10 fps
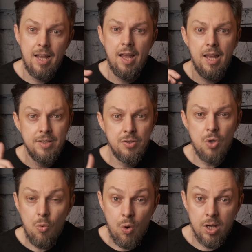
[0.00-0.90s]
And you
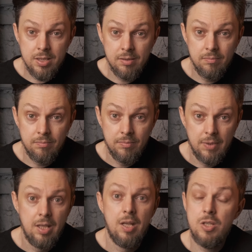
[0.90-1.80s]
know what?
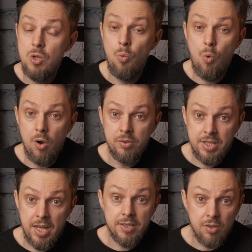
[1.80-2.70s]
You won't
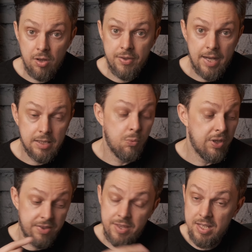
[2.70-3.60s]
get all that
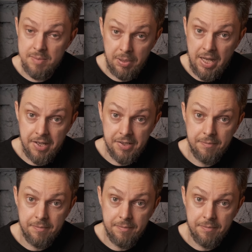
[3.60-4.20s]
with this player.